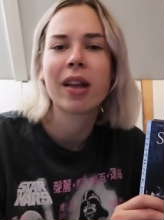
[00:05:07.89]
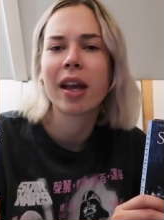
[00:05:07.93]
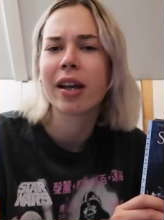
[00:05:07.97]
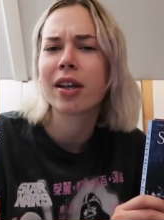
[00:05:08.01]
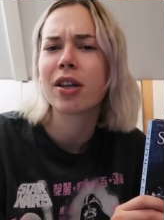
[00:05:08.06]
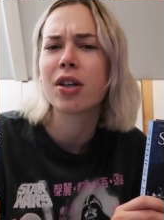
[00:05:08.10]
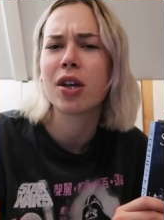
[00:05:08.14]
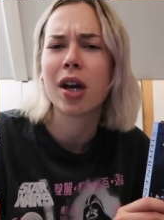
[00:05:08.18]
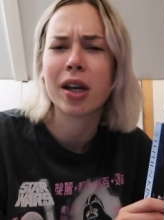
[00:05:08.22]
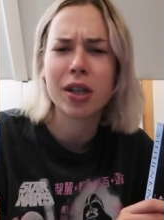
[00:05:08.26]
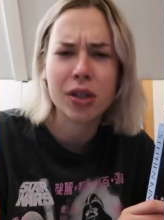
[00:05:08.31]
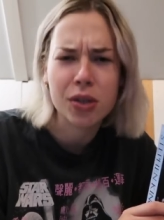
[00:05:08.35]

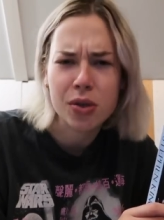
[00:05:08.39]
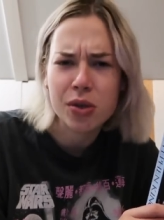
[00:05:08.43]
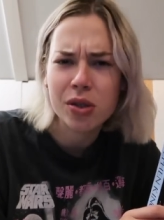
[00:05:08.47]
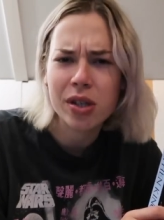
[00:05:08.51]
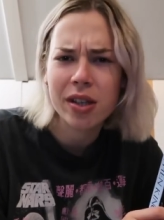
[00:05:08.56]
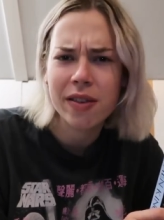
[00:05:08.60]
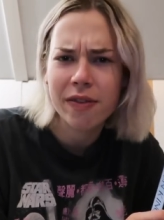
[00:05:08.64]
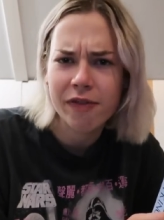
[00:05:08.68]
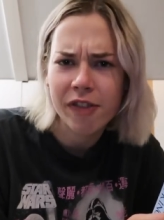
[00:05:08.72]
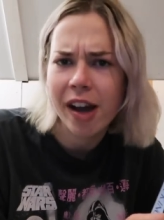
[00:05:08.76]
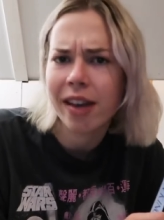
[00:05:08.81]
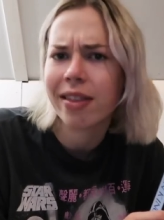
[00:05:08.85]
Like I
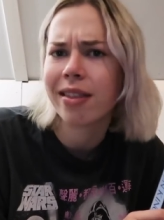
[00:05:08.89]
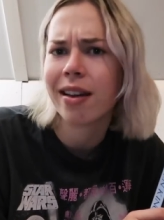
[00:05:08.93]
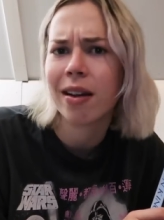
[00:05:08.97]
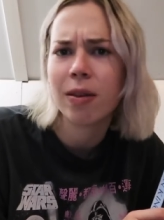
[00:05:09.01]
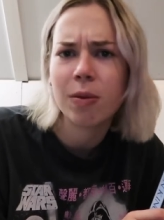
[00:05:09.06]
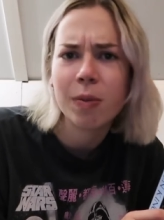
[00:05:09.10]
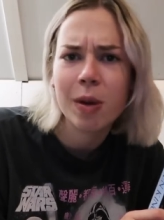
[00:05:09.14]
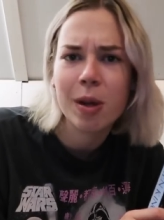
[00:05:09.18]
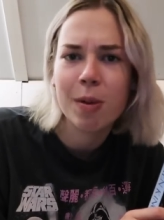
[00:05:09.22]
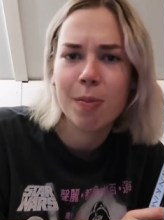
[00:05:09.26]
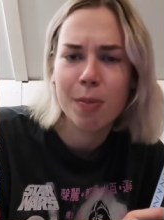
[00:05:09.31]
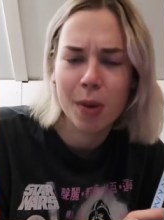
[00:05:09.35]
usually find
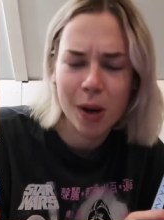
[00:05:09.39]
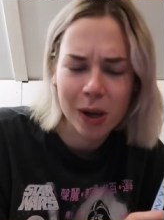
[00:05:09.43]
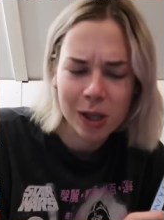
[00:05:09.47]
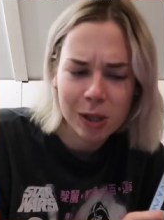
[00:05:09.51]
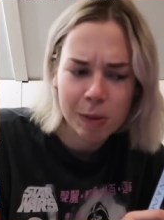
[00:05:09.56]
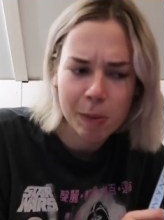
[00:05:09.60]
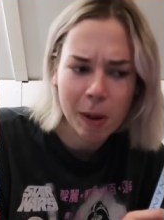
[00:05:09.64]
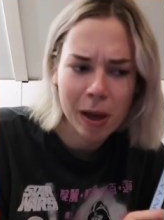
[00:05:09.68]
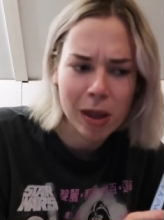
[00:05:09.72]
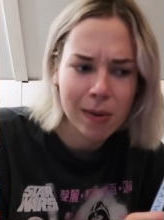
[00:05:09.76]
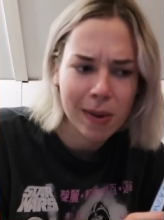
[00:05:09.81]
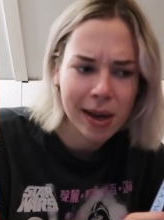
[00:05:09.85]
that with
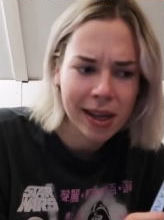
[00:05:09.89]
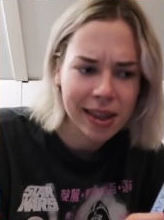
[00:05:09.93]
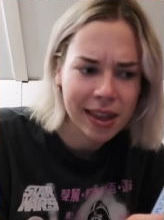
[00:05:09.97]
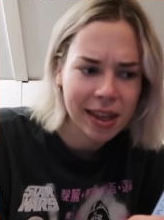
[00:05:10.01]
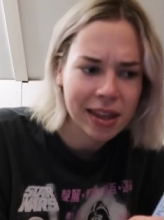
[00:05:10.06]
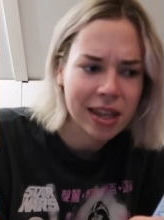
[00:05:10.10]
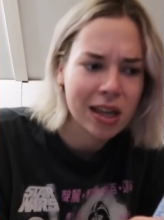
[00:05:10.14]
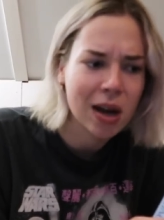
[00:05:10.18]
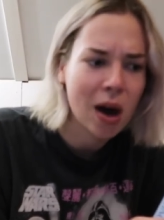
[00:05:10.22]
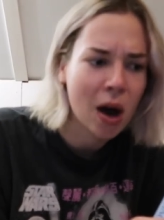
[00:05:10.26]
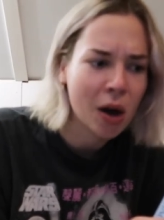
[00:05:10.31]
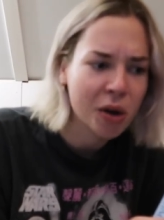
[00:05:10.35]
books, by the way,
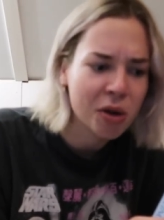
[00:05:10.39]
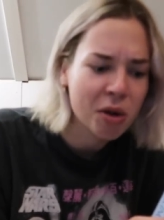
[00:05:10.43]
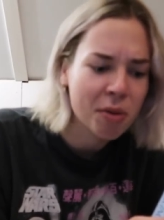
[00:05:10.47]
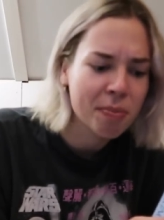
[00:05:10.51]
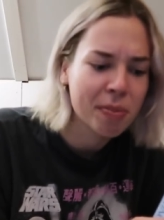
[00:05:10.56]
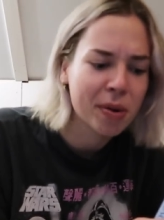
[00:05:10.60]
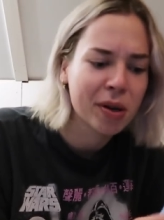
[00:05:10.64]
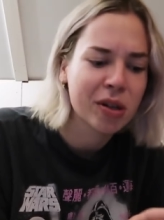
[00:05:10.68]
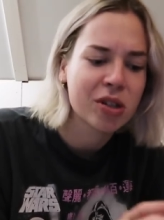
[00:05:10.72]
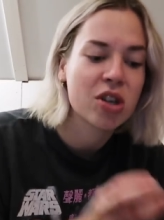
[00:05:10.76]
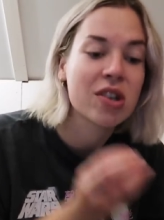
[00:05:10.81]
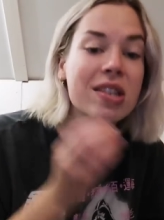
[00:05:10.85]
that the
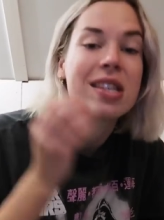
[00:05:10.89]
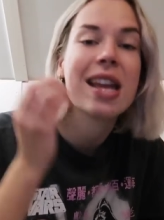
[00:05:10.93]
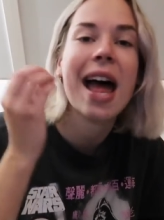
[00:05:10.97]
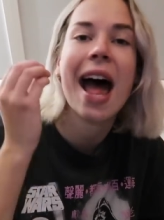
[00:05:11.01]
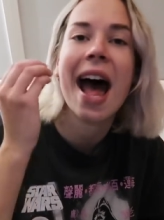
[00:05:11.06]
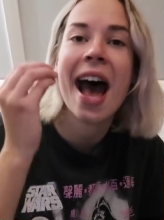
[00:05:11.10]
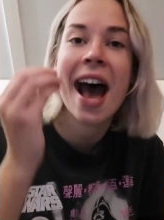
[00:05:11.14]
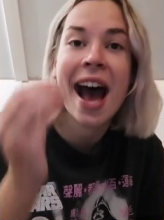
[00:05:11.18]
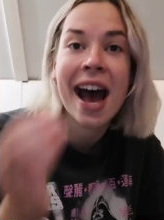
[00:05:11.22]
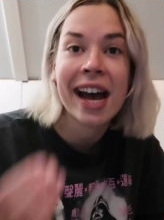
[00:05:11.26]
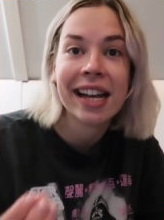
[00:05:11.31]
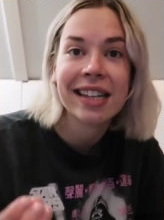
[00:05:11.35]
audiobook just
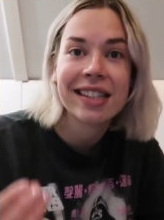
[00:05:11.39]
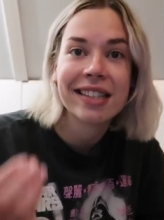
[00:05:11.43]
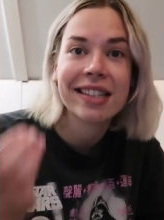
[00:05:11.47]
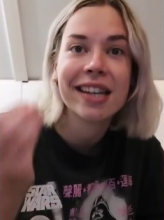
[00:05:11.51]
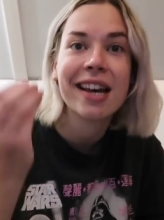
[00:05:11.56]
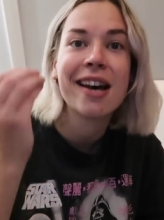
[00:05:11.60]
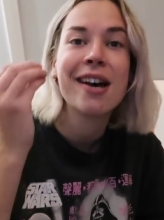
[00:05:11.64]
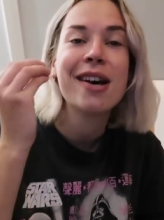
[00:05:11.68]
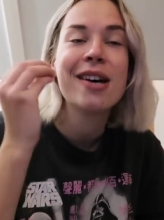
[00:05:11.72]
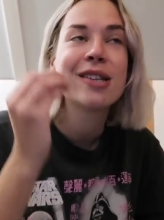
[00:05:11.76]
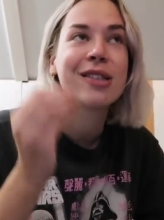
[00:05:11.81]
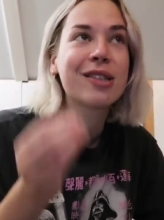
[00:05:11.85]
adds
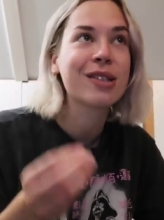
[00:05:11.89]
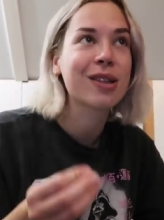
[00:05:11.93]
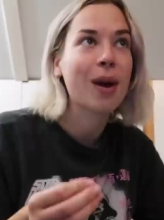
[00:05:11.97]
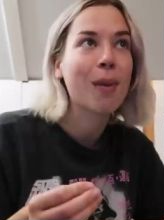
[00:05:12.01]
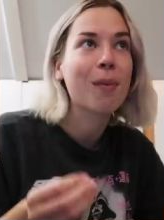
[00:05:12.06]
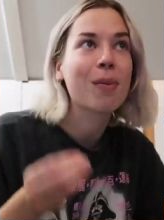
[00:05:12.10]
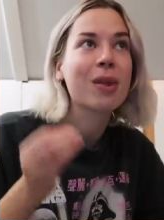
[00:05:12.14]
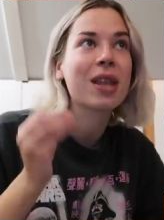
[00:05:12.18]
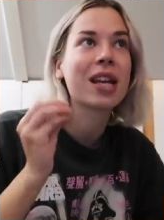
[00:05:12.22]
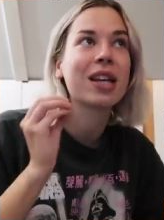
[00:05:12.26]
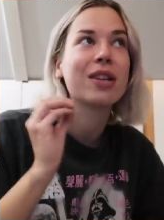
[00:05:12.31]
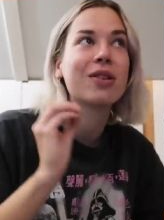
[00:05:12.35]

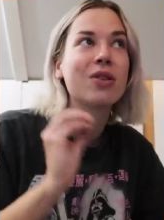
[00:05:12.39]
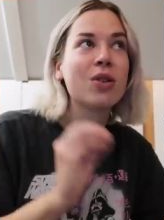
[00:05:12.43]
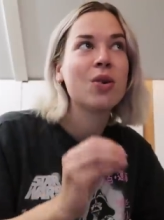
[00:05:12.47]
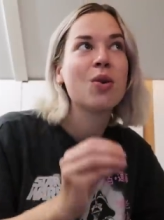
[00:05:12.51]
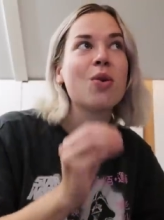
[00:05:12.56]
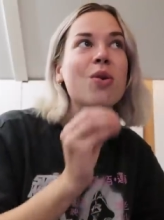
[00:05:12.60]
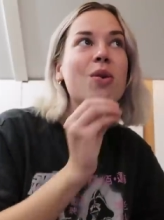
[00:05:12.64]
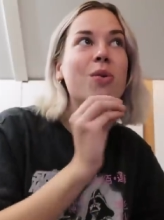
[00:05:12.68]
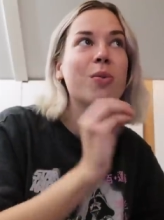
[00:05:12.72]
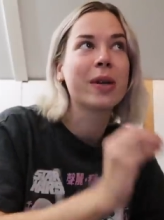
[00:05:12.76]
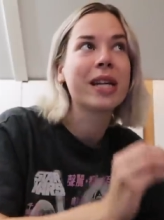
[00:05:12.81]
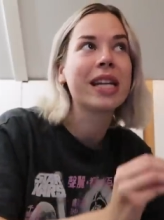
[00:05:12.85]
something
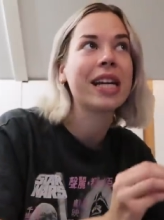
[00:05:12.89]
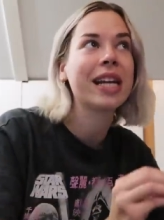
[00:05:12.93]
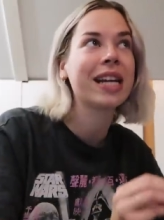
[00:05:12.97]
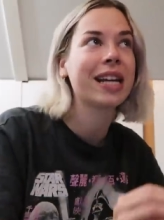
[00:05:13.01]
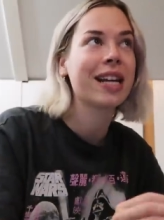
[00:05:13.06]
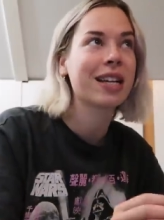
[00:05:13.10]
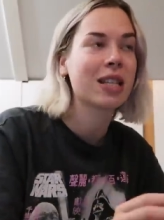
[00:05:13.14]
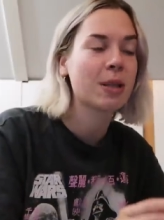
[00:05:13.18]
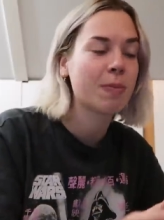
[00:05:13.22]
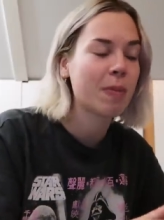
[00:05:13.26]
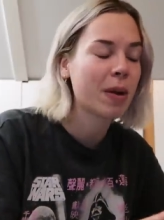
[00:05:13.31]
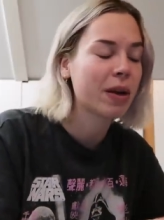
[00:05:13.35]
to the reading
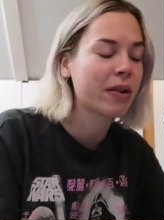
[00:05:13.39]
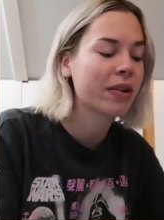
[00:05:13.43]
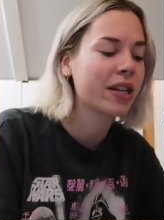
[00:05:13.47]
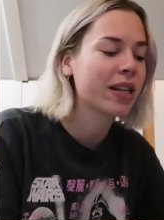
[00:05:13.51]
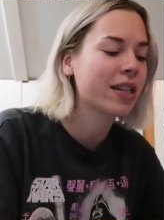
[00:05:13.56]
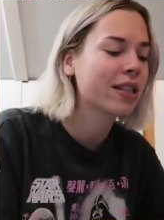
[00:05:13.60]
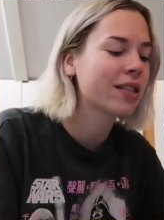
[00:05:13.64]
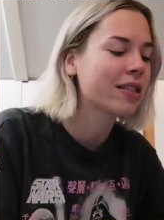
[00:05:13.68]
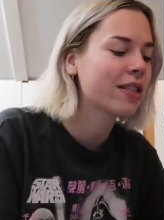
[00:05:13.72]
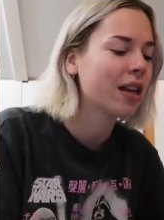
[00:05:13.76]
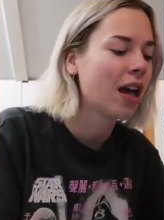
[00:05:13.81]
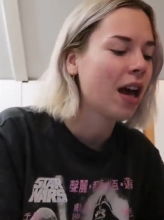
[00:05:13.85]

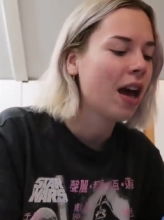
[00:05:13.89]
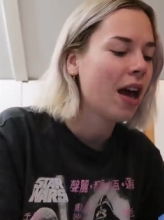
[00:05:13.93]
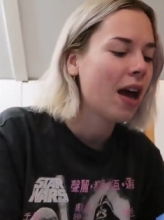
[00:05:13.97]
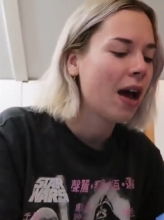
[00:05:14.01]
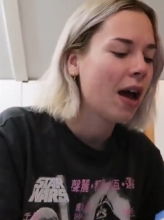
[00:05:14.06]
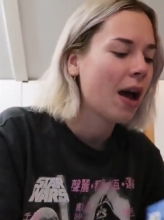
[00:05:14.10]
experience.